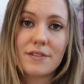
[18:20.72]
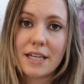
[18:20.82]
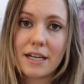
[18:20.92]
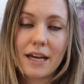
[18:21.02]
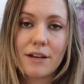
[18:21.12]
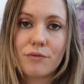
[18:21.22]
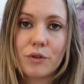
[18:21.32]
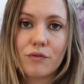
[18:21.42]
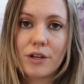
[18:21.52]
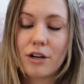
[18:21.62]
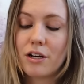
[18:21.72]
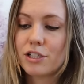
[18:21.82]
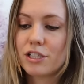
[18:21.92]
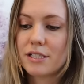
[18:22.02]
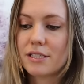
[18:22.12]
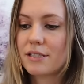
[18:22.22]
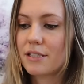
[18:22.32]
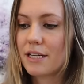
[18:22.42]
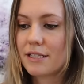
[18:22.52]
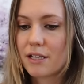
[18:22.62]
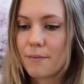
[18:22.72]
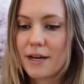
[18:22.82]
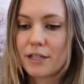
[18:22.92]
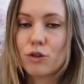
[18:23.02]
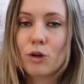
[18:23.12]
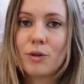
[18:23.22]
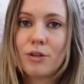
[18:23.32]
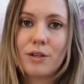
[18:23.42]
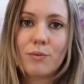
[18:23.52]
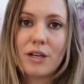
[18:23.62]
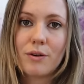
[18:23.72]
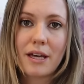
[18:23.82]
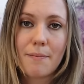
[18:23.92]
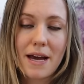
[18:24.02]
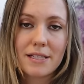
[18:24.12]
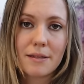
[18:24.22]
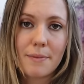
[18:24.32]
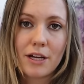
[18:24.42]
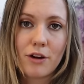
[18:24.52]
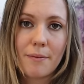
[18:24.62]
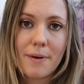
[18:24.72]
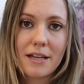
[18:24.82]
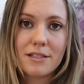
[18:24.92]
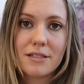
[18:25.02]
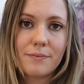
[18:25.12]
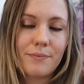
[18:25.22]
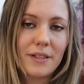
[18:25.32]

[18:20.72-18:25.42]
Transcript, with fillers: I've seen a handful of neurologists, the tests come back normal, and we don't get past the migraine meds.